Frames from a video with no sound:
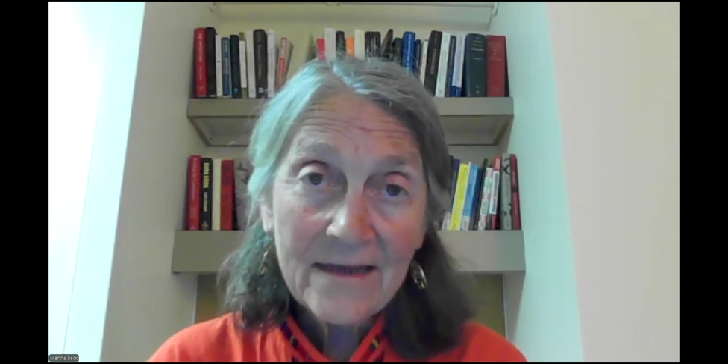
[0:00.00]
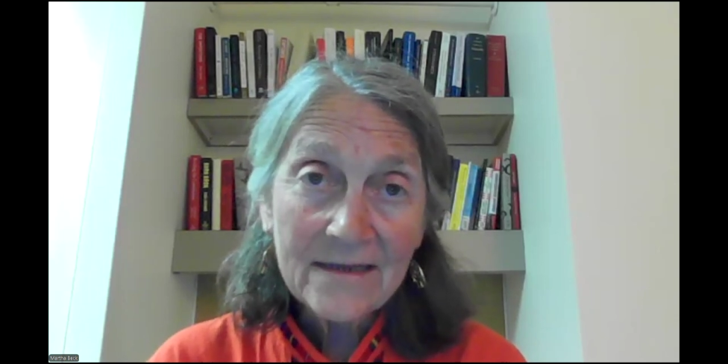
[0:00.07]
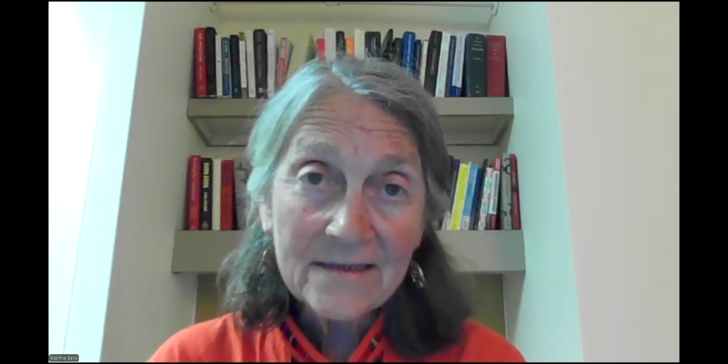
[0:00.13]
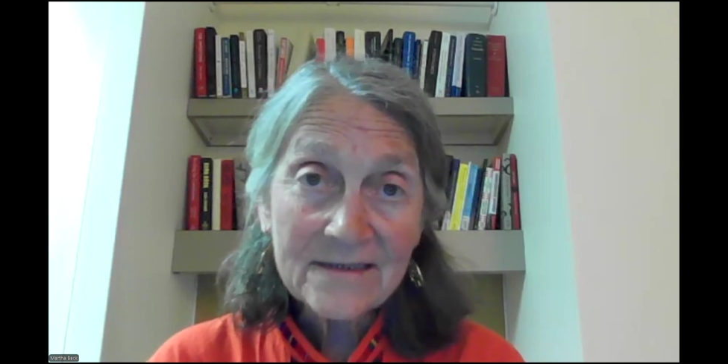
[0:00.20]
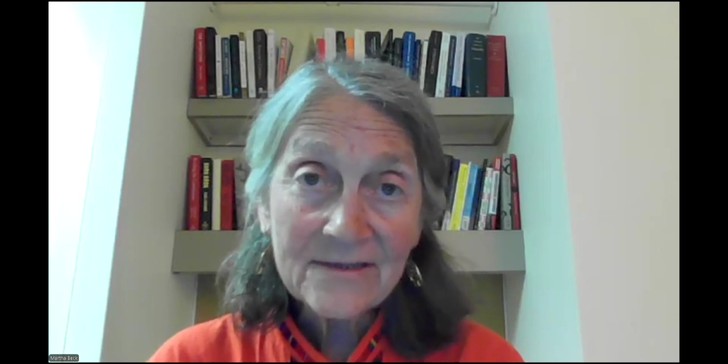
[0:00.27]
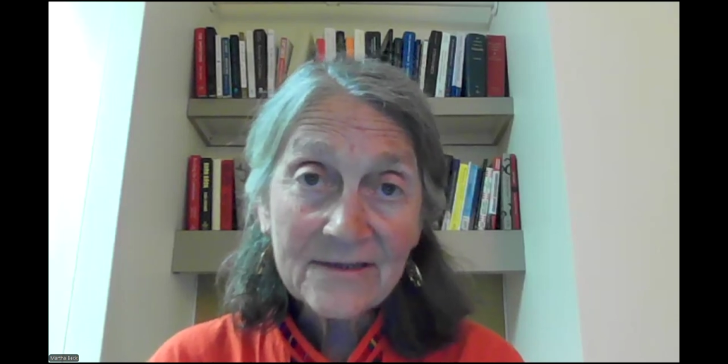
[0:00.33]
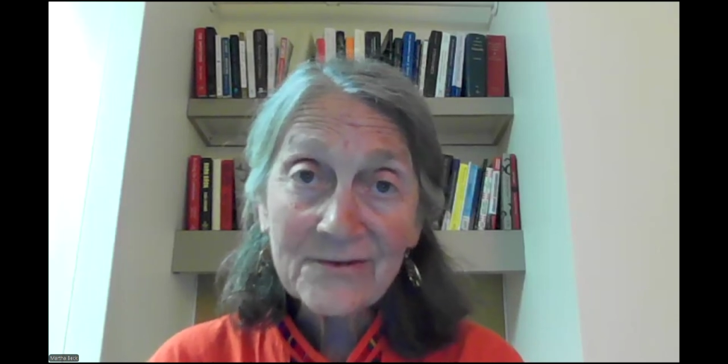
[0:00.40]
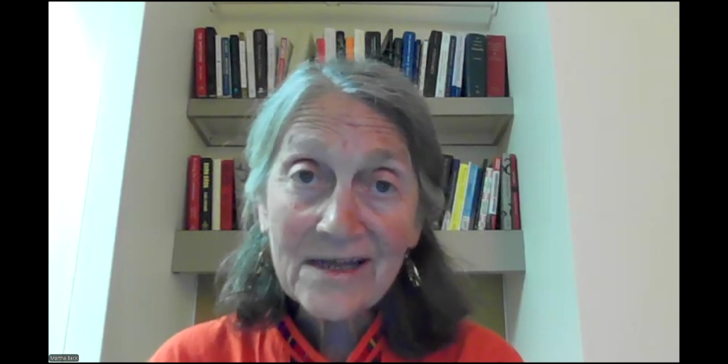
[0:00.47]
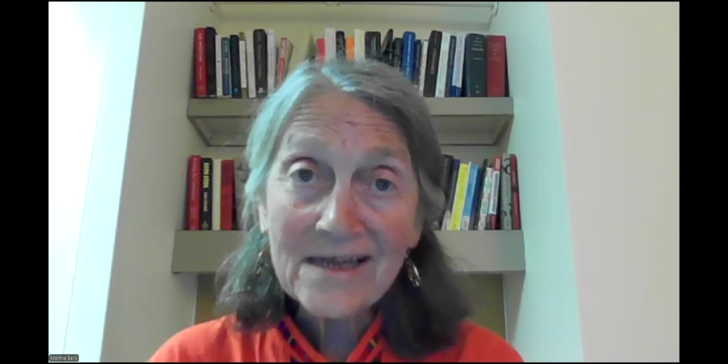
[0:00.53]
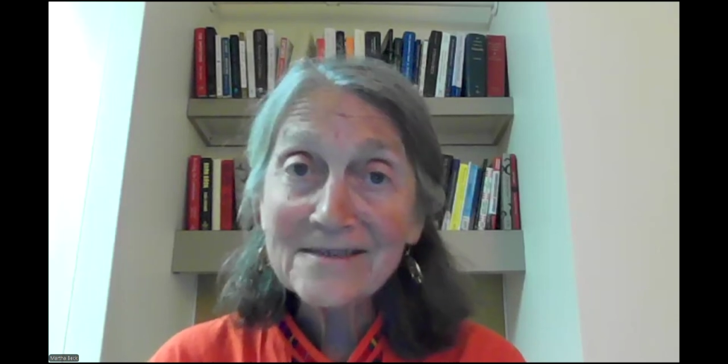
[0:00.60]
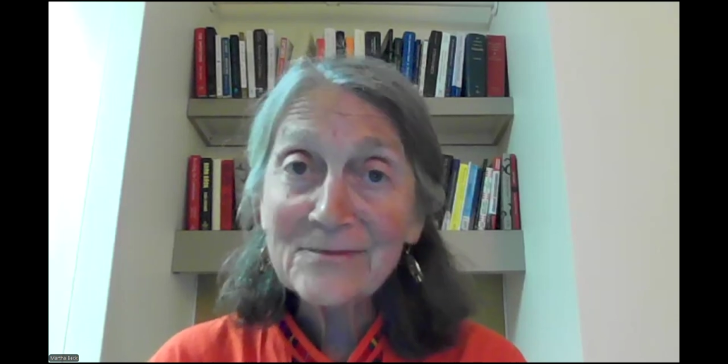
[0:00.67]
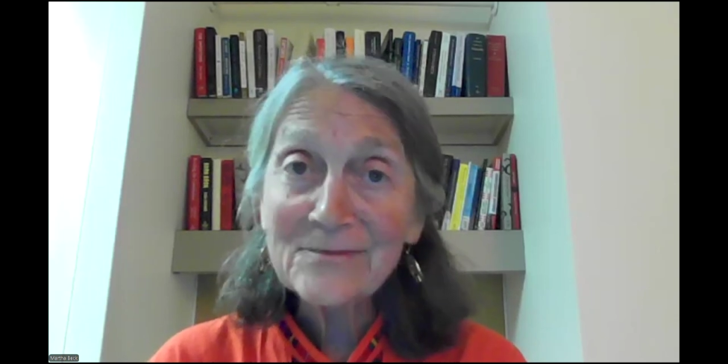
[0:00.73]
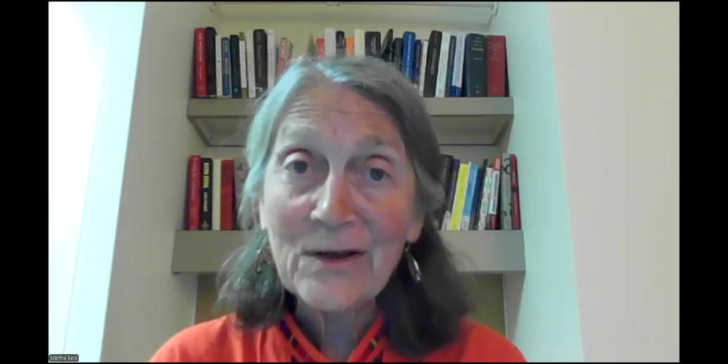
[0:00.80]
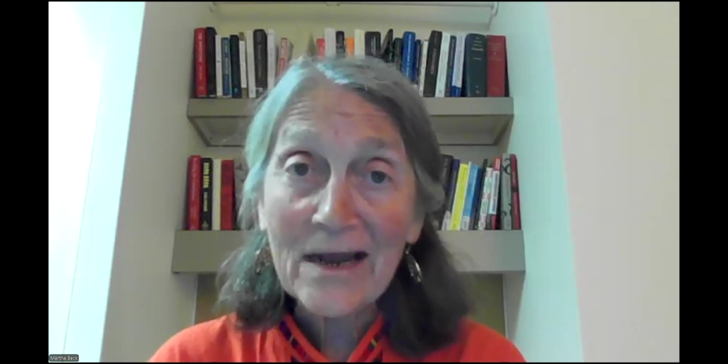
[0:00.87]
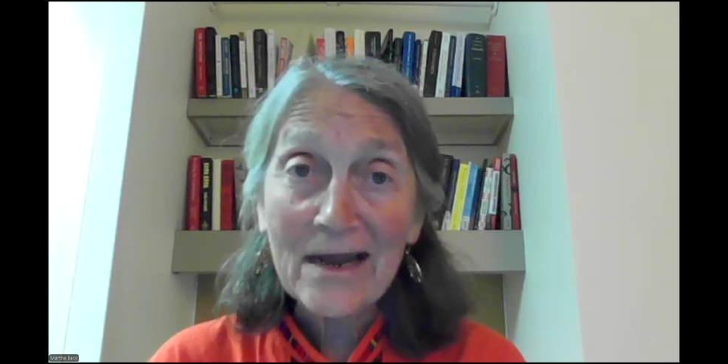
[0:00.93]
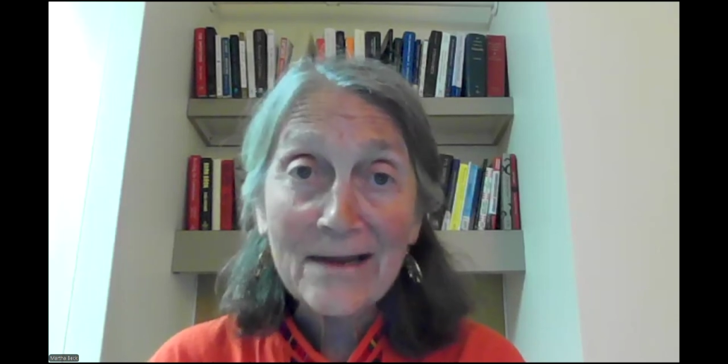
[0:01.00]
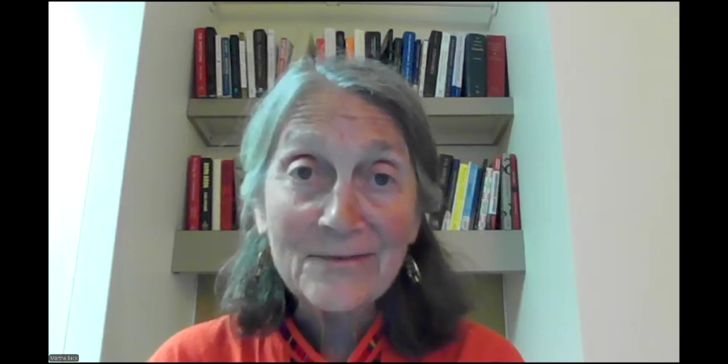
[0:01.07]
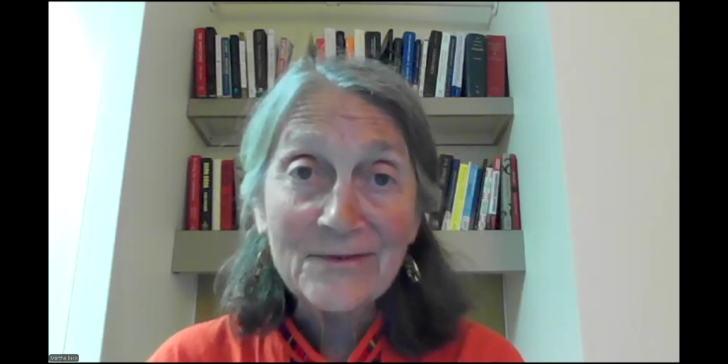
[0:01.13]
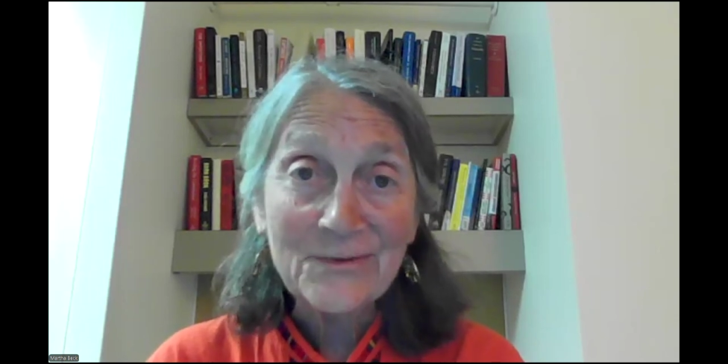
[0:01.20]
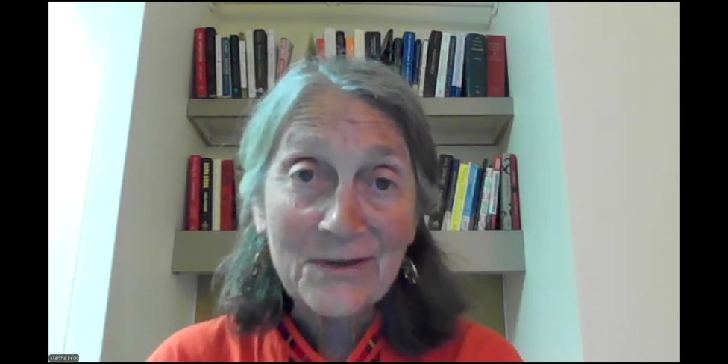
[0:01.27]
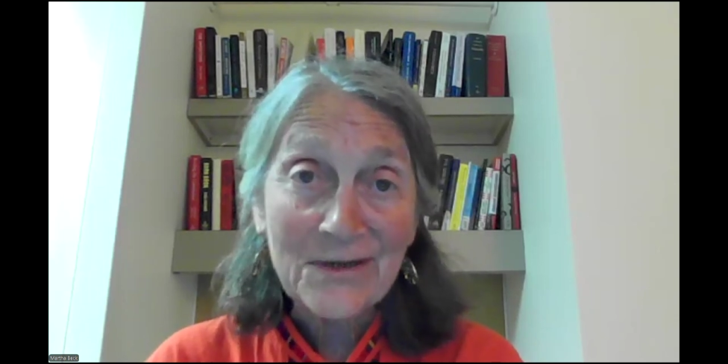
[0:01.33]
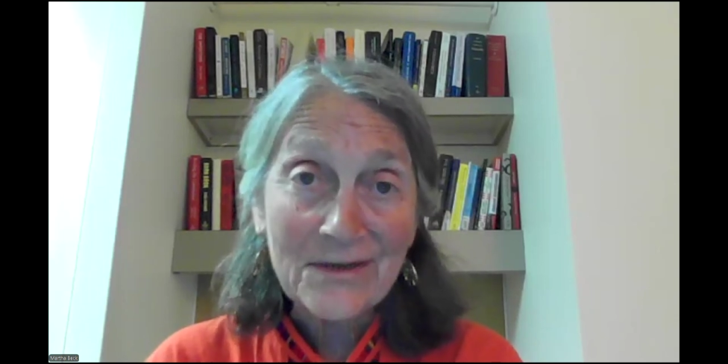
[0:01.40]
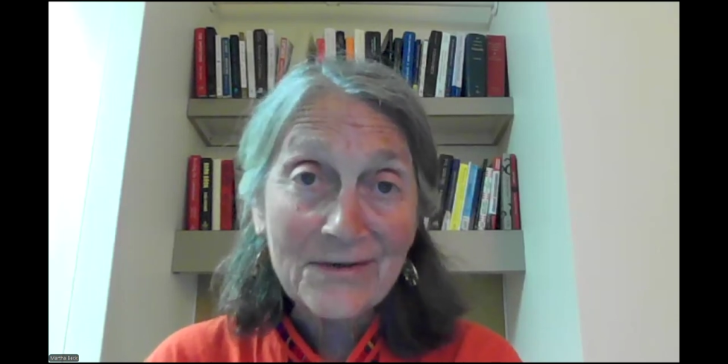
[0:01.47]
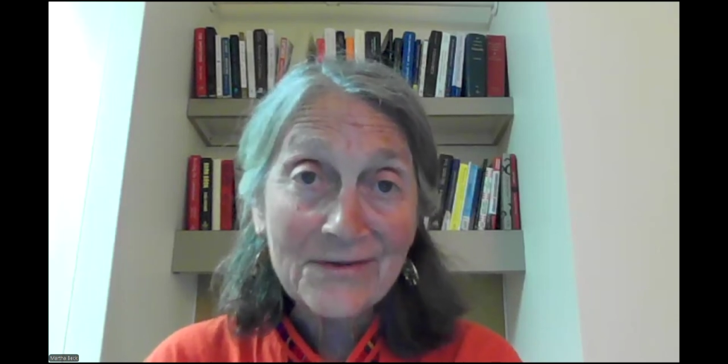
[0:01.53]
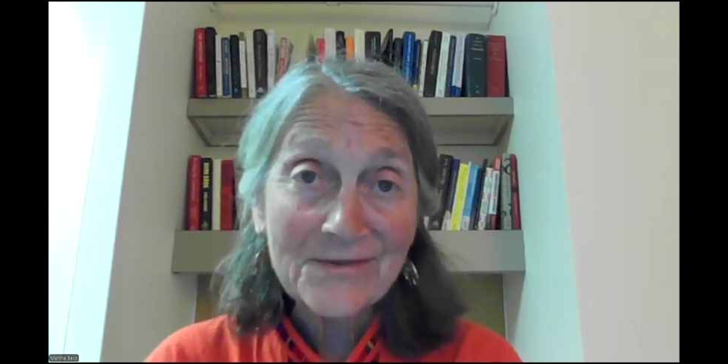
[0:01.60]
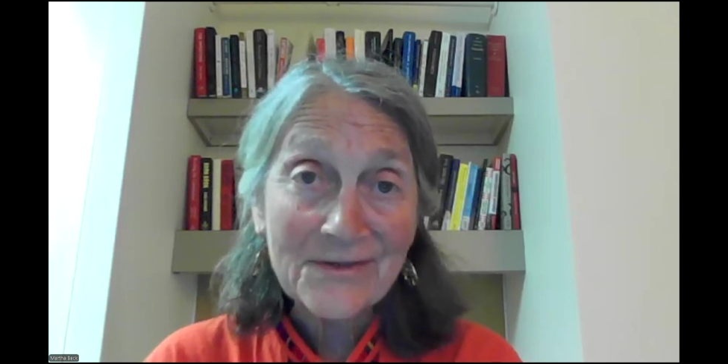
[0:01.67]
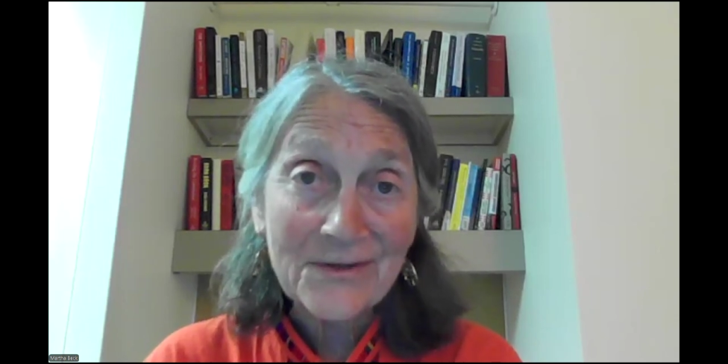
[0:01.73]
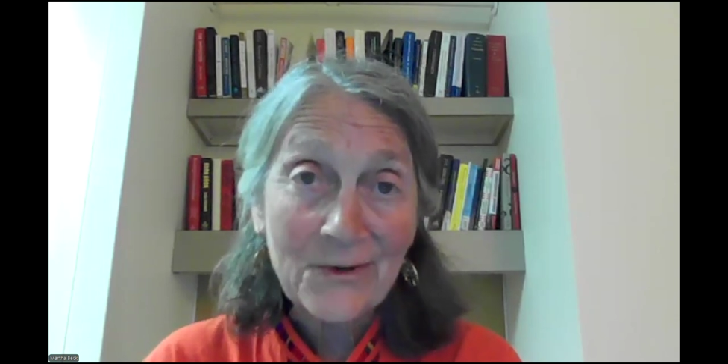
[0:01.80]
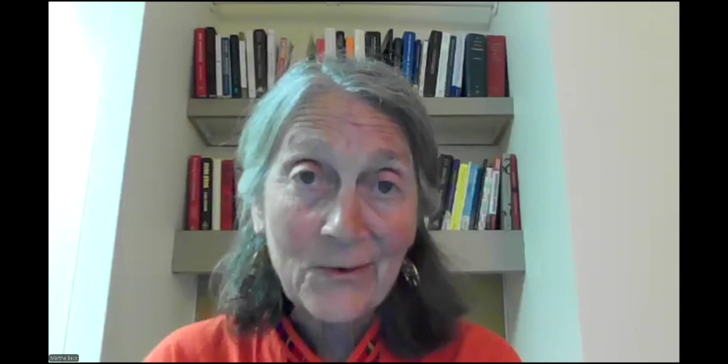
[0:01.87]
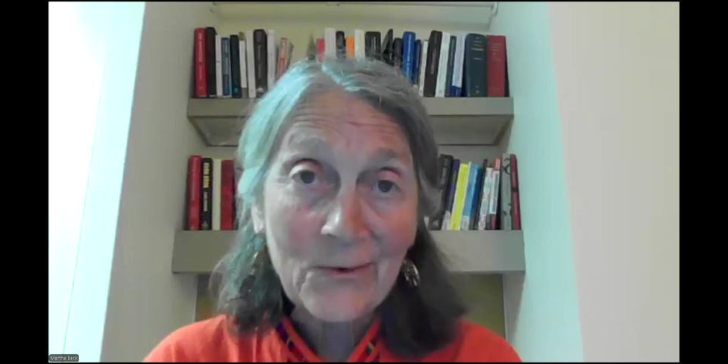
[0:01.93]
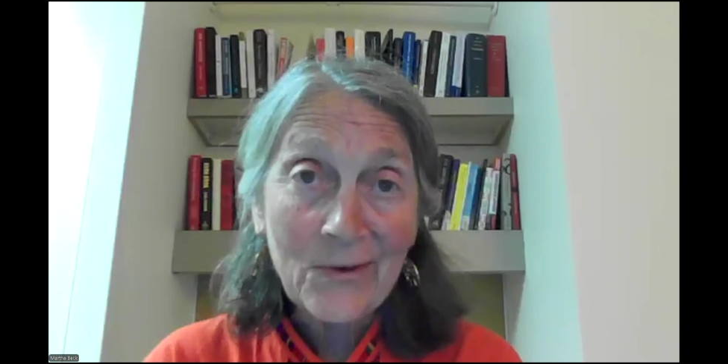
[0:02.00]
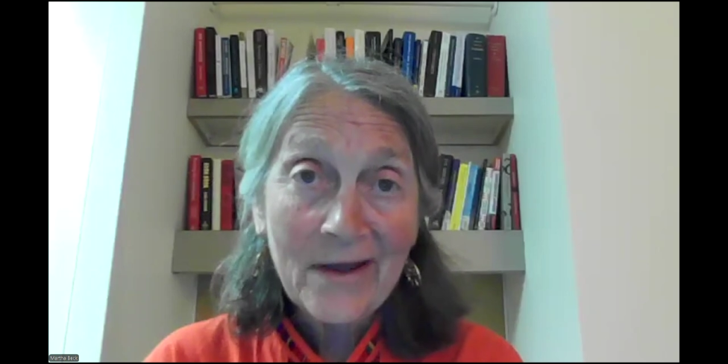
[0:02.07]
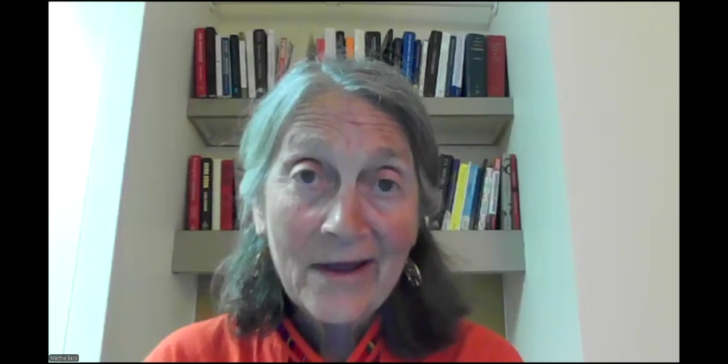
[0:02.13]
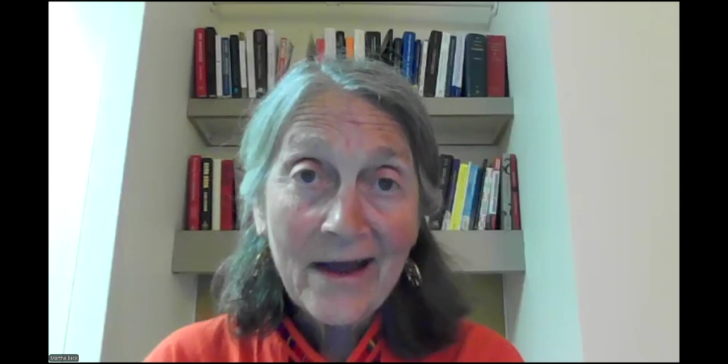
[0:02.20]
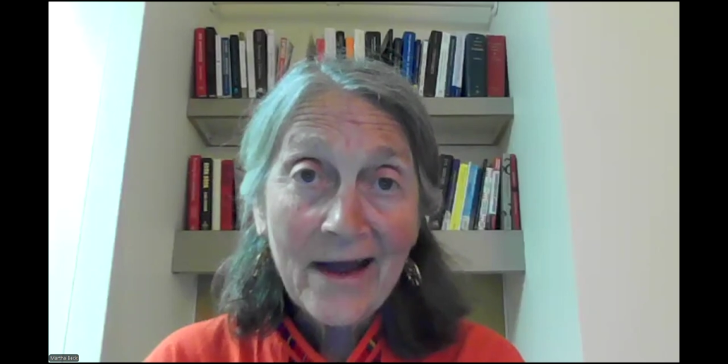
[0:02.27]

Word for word: And so that's what I'm doing also.